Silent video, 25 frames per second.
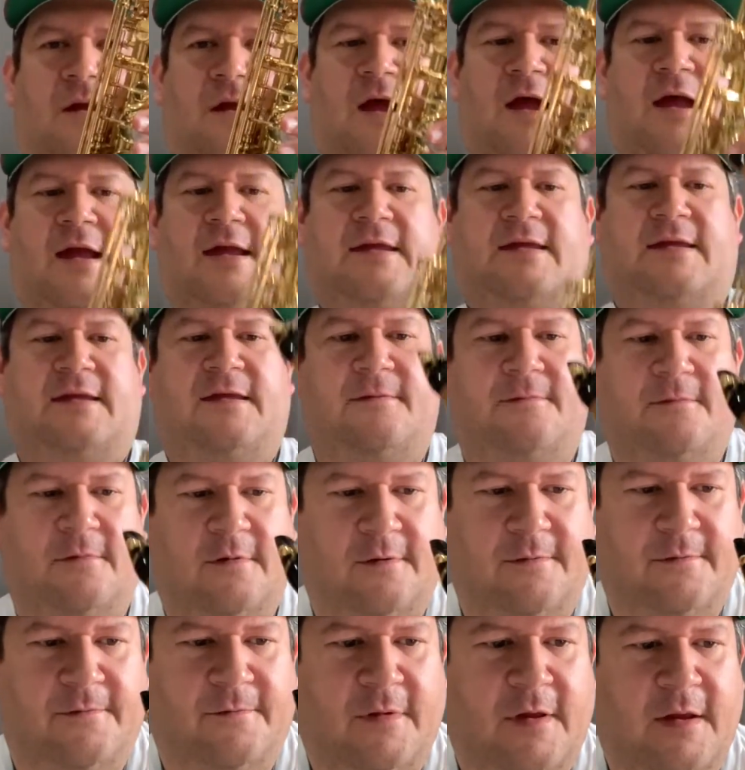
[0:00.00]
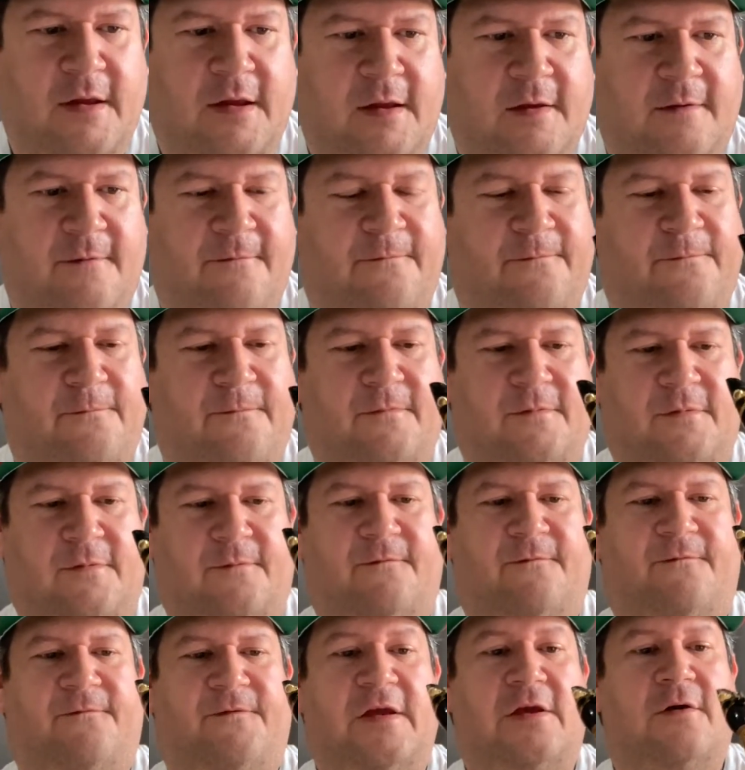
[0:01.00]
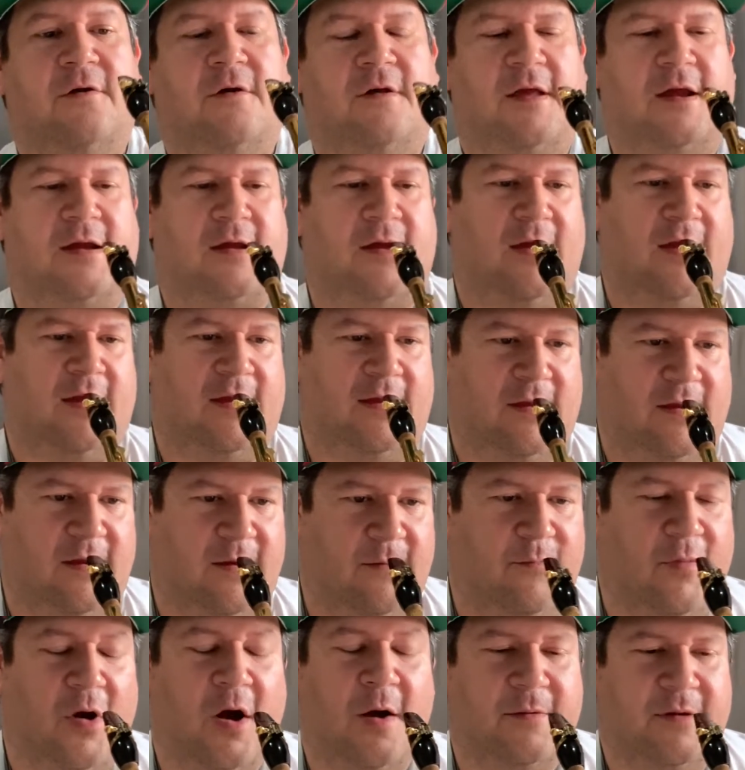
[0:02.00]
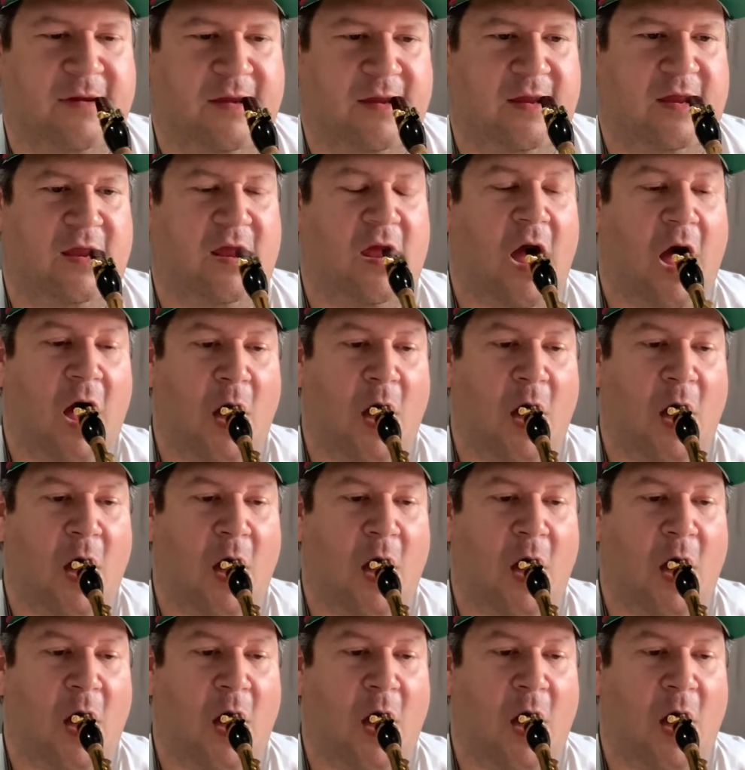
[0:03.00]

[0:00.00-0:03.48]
high E, or finger it like a high E, palm key E.